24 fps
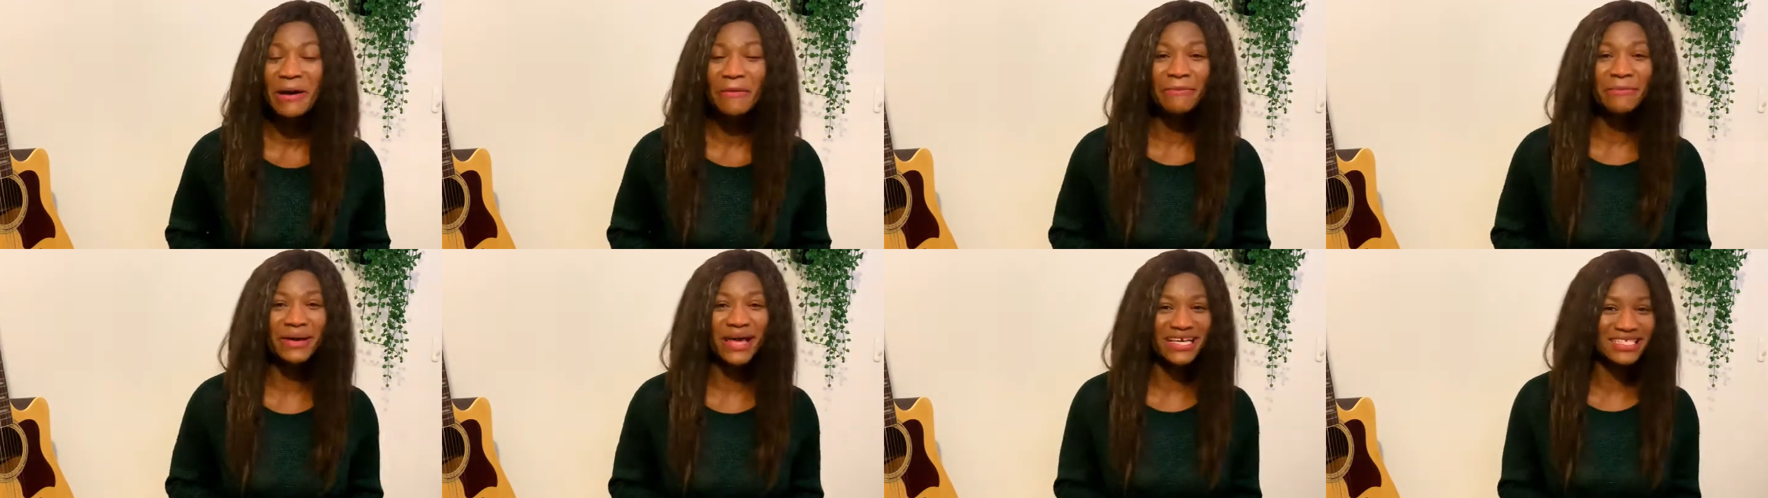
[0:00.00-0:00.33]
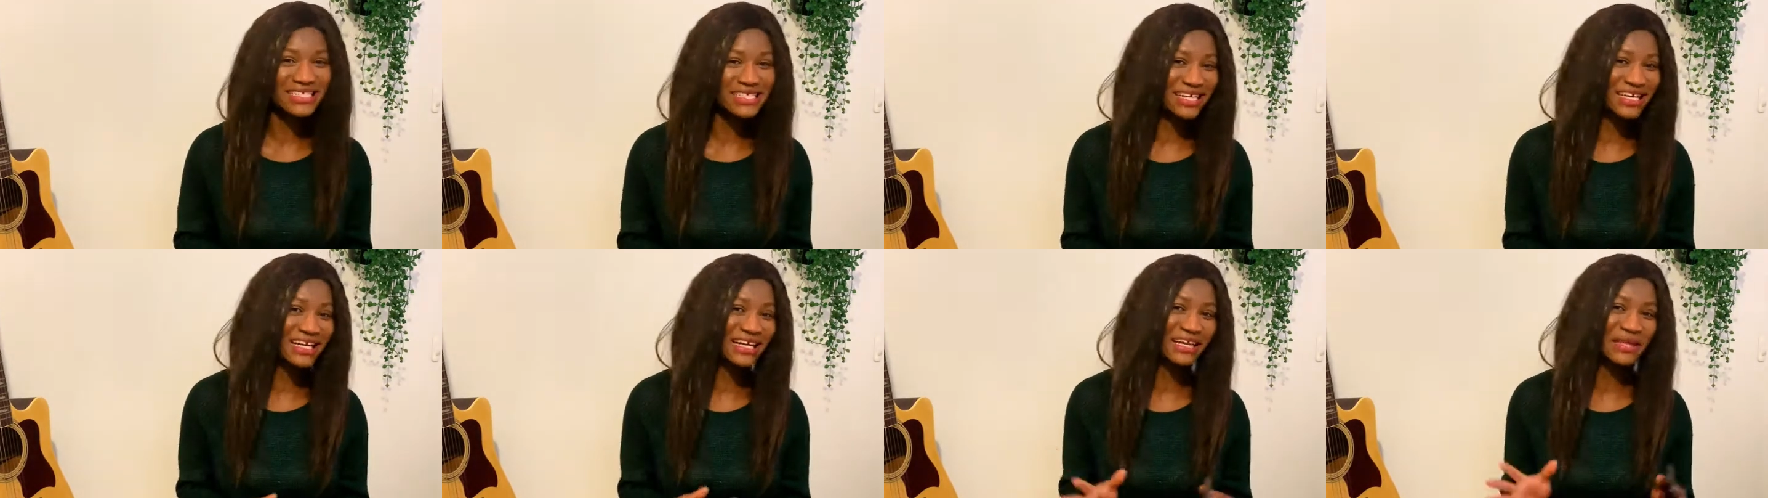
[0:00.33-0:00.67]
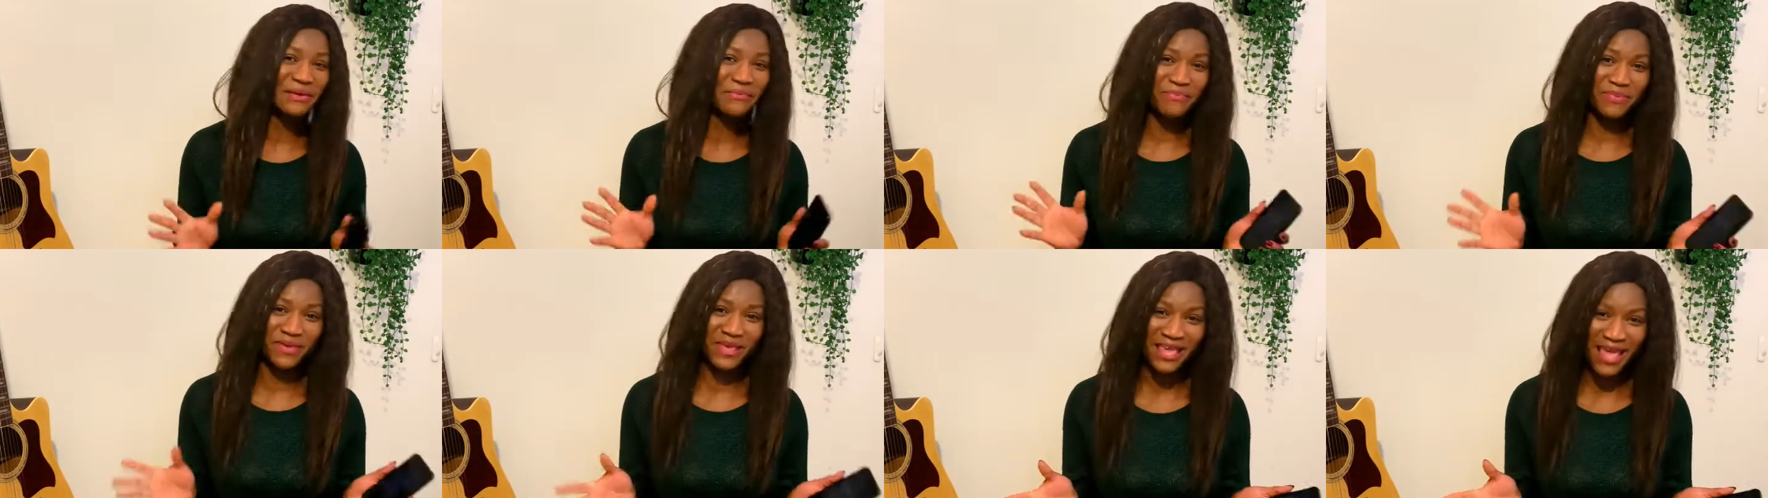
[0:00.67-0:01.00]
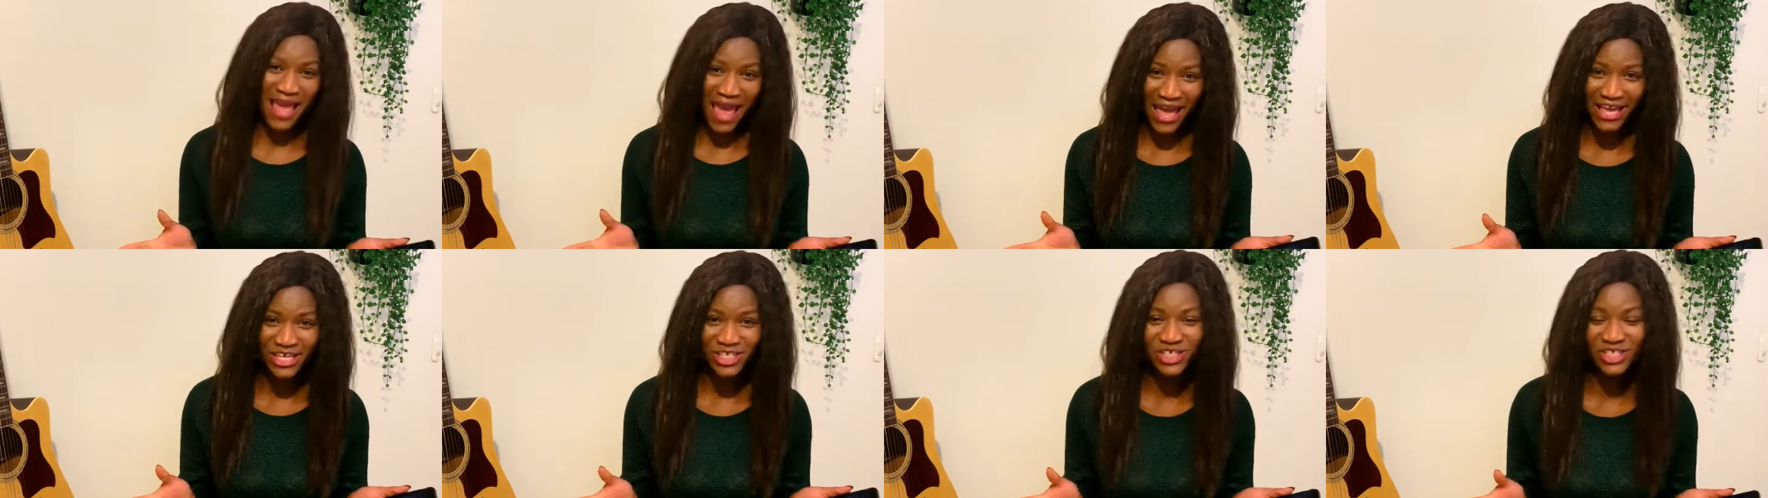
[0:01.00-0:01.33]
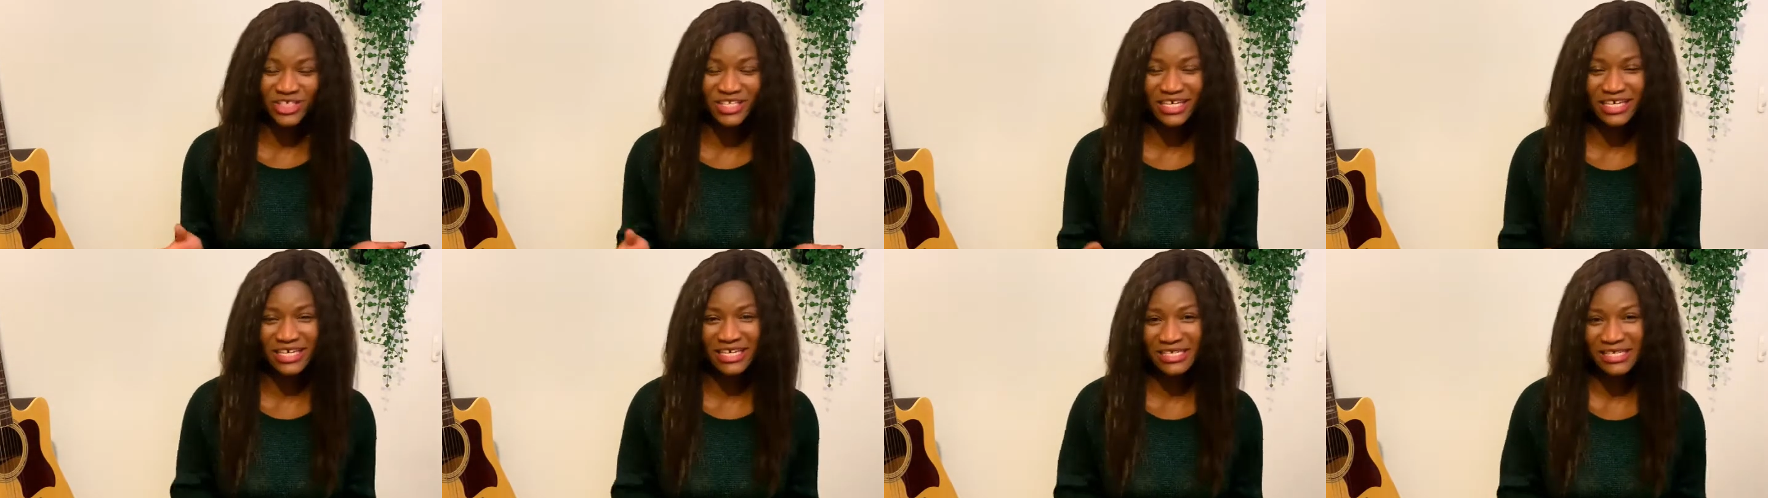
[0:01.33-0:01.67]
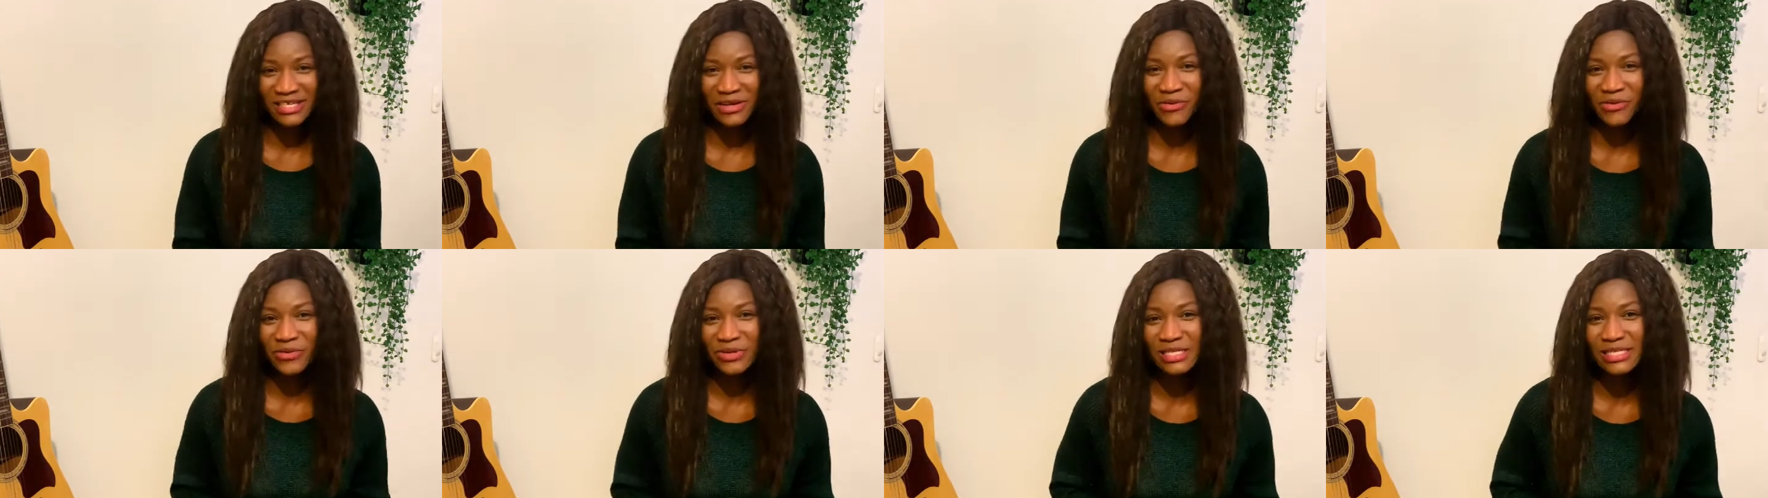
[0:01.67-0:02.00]
Basically, PhD is
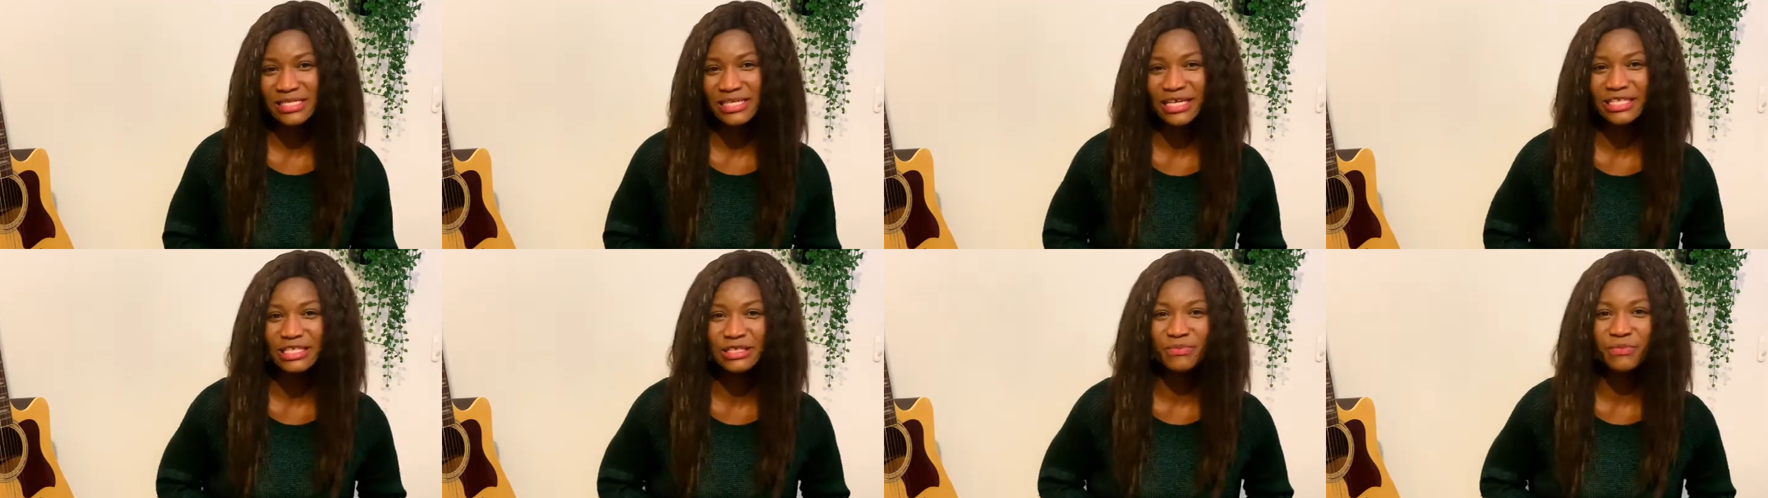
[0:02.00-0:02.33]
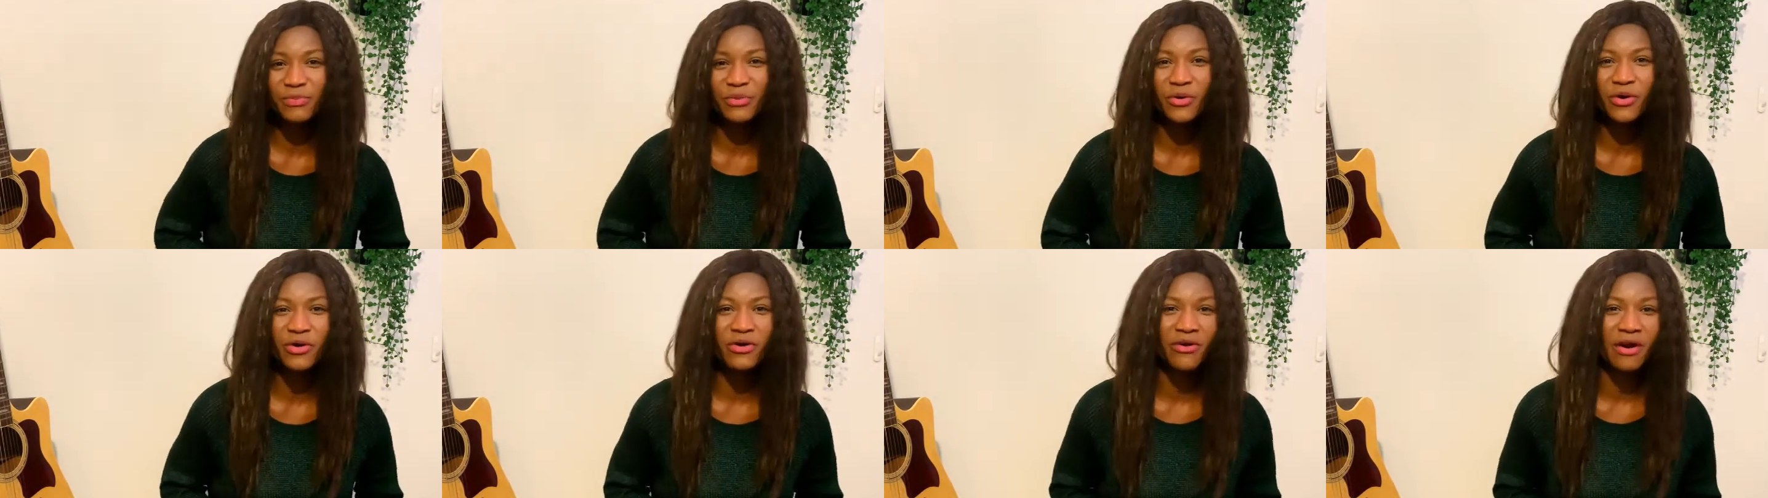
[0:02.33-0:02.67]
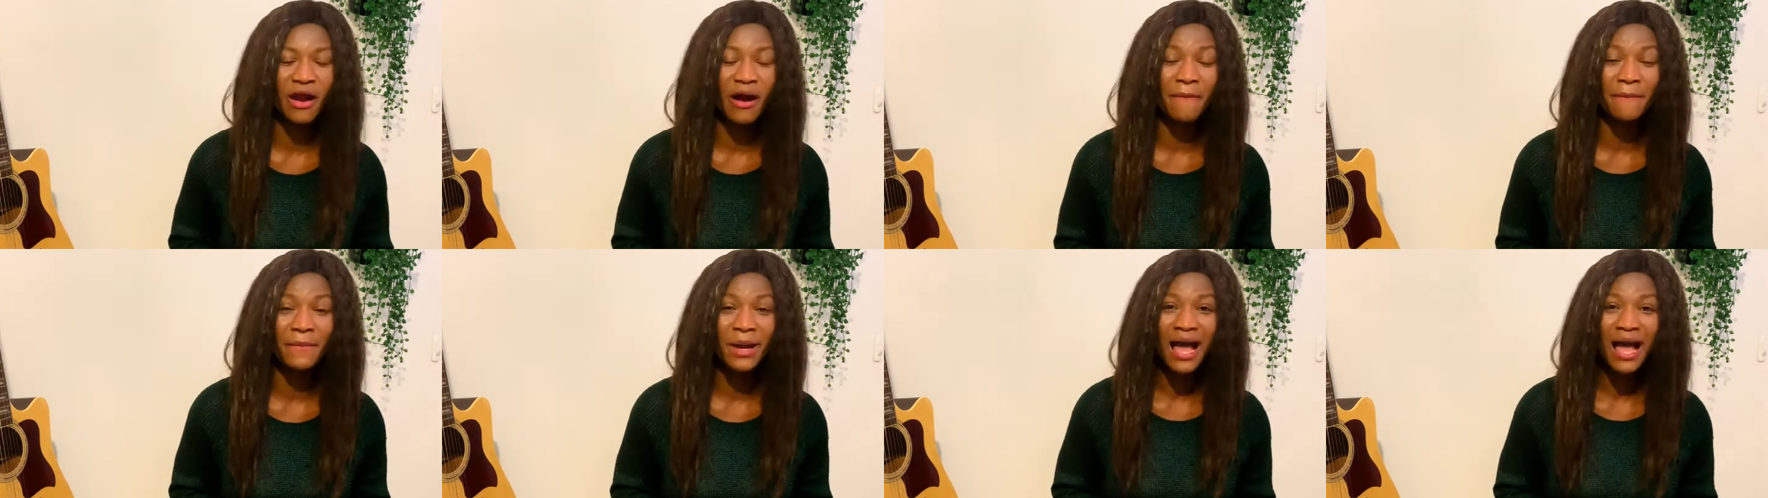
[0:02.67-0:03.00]
a research program,